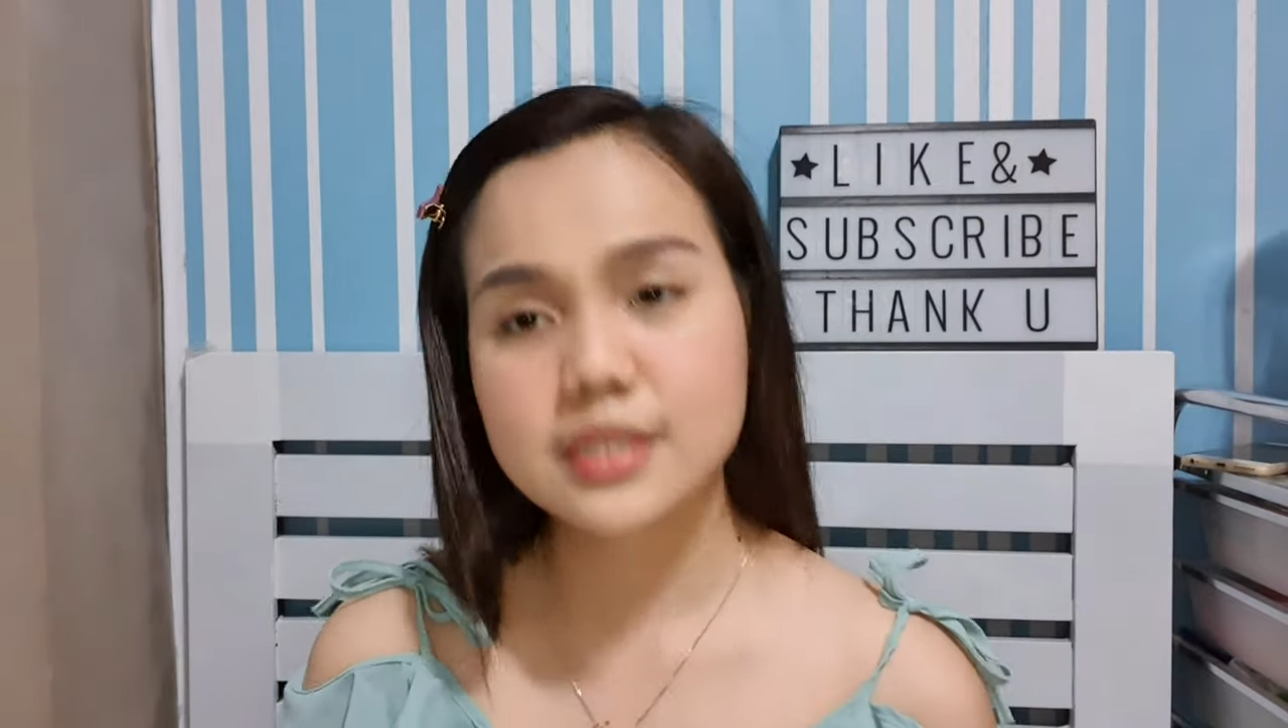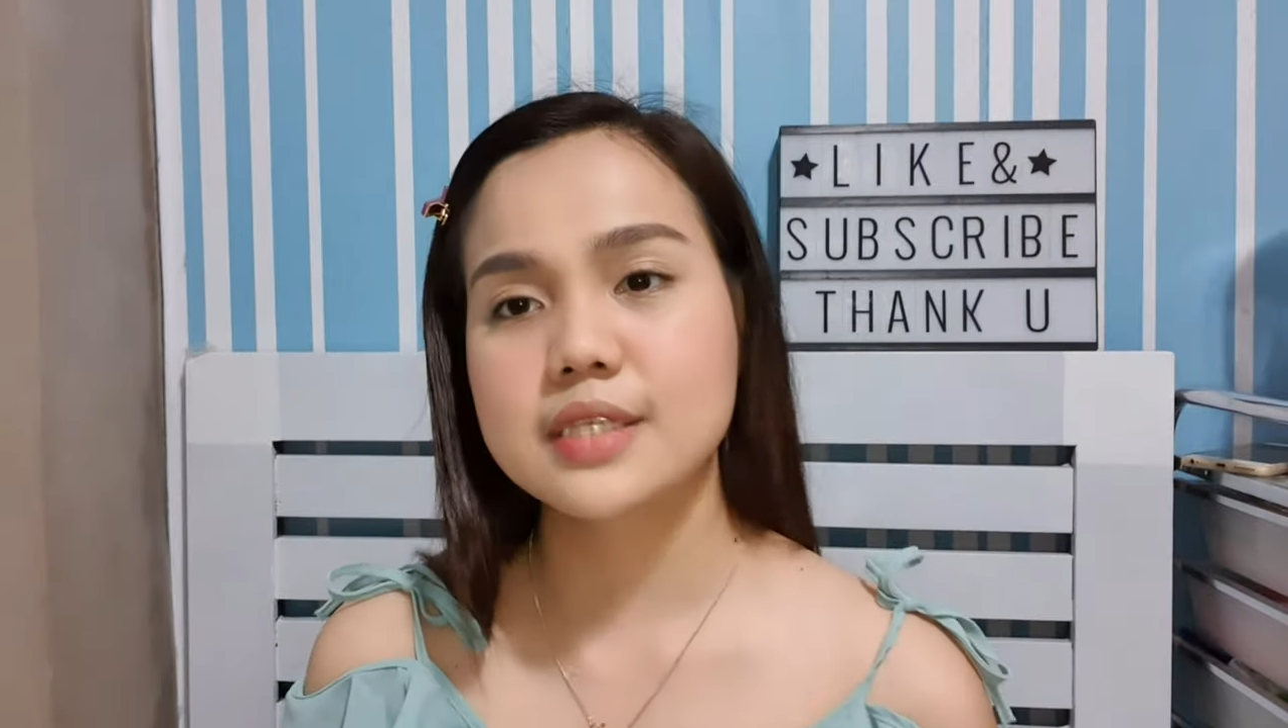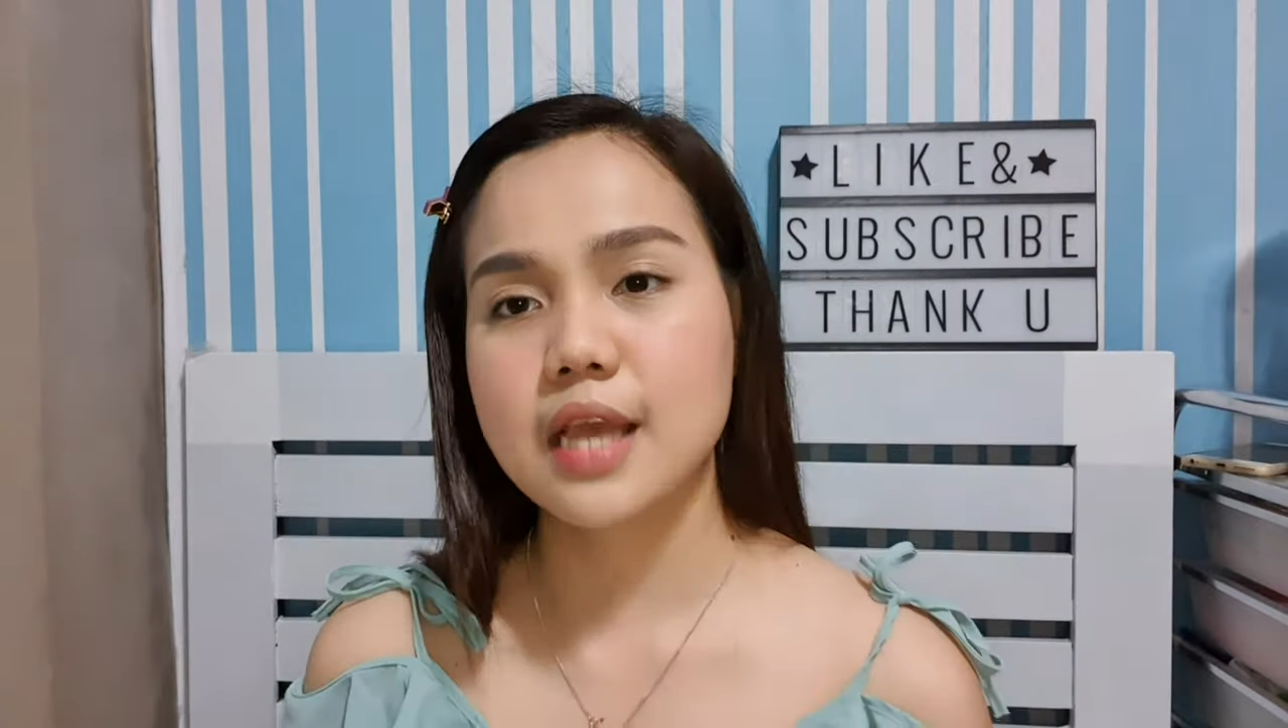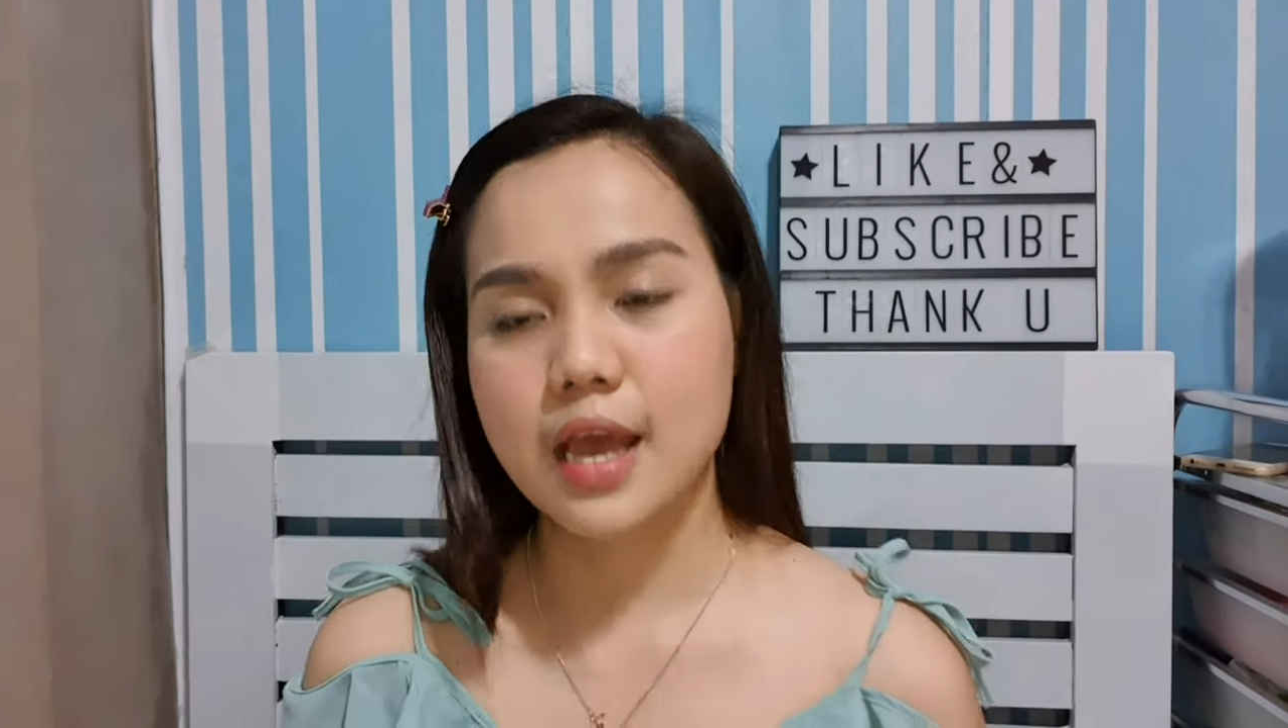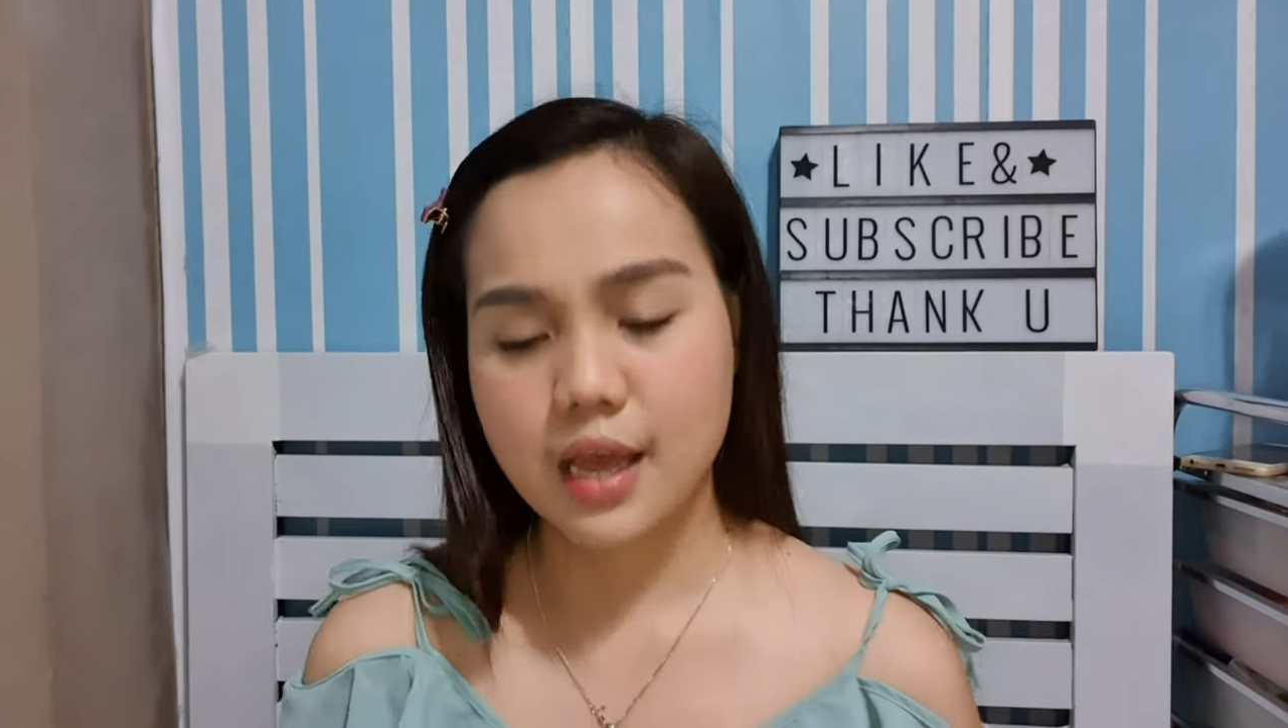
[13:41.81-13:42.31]

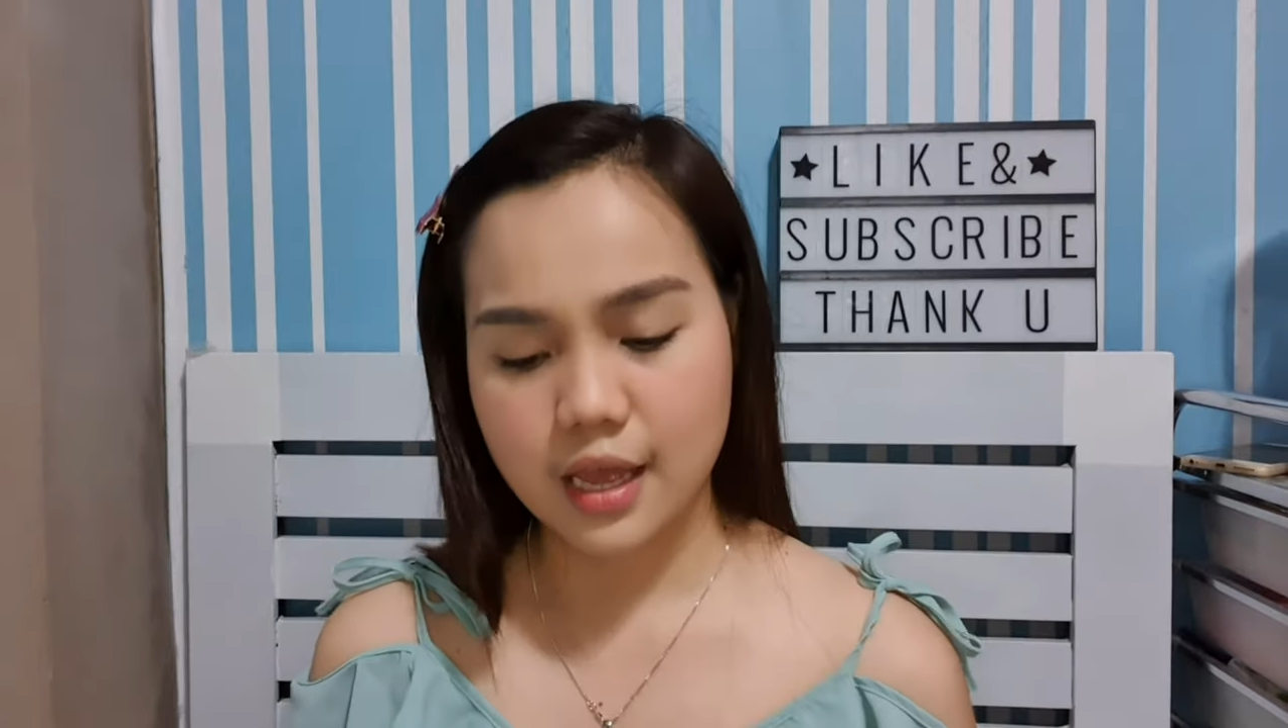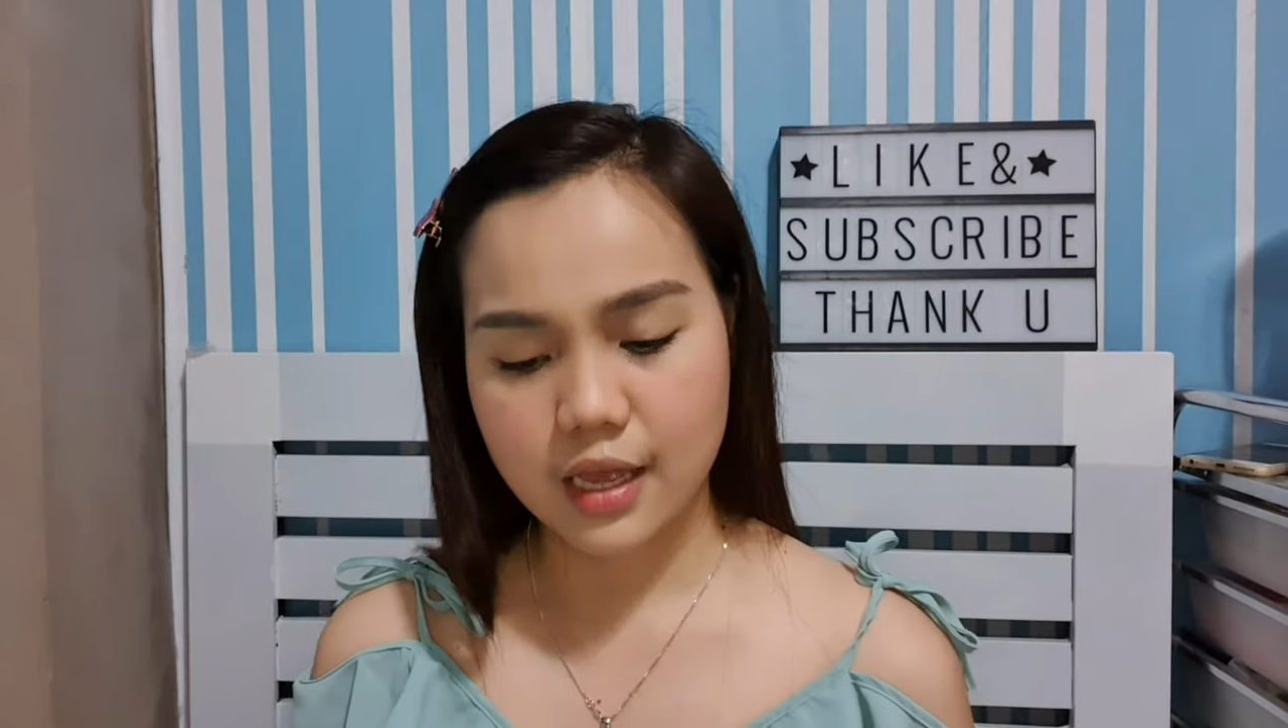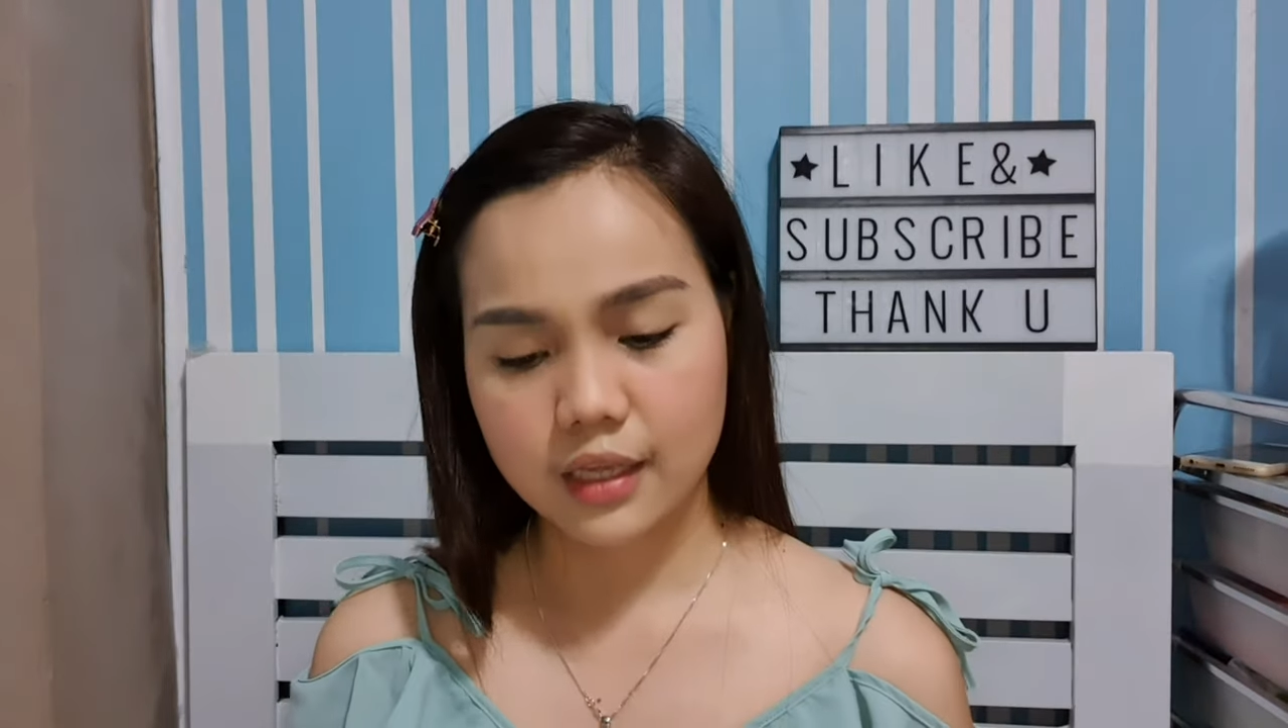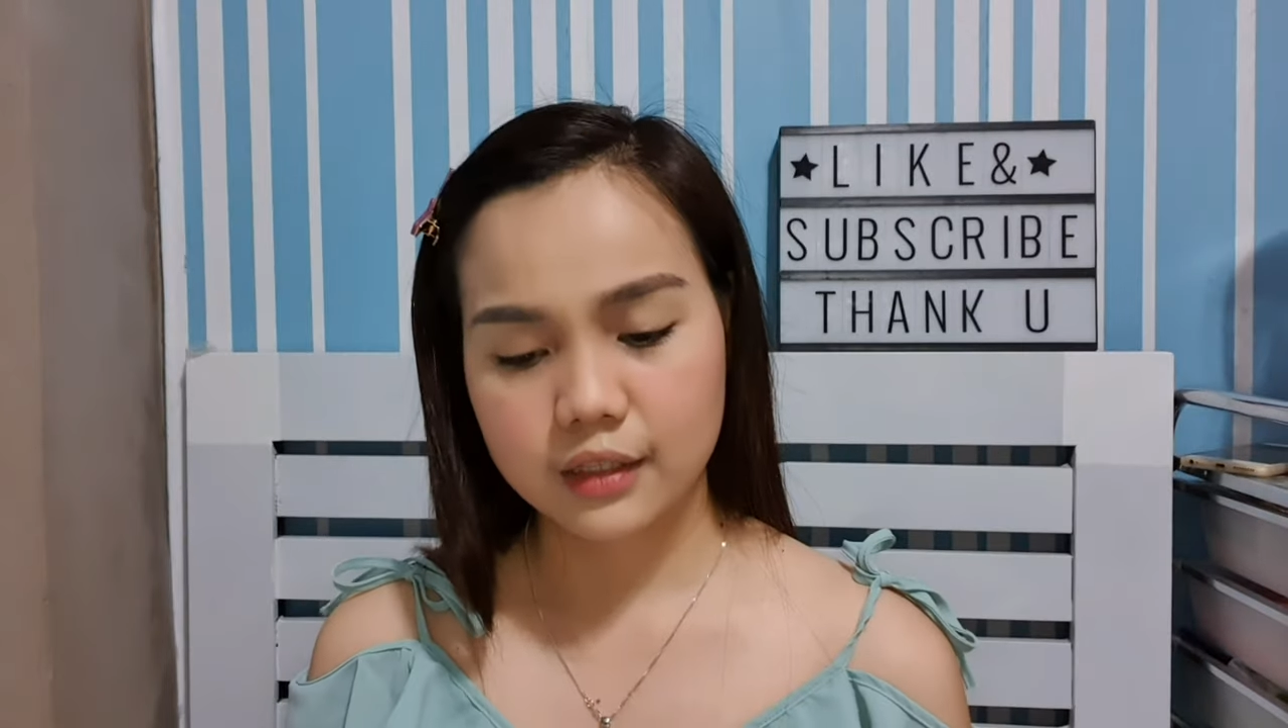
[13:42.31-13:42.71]
sa